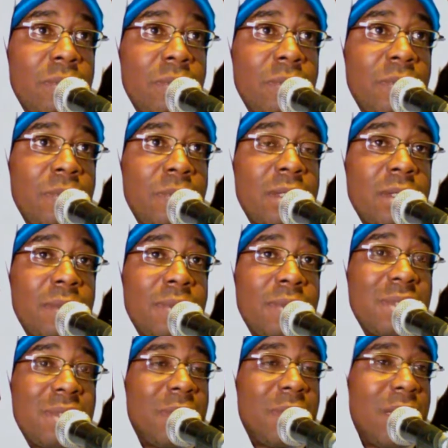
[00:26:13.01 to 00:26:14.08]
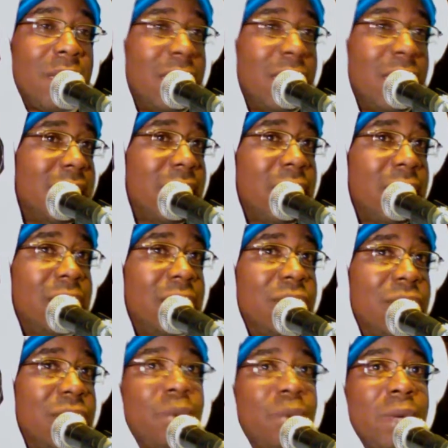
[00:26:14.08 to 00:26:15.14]
be in some kind of
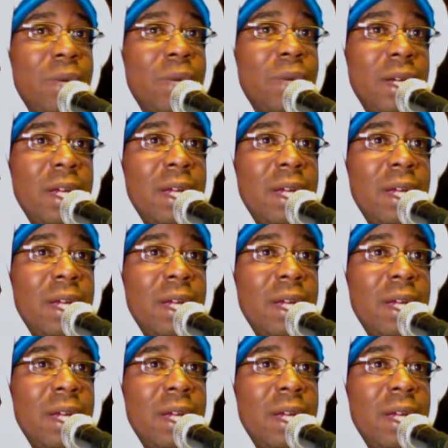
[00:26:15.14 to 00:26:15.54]
danger where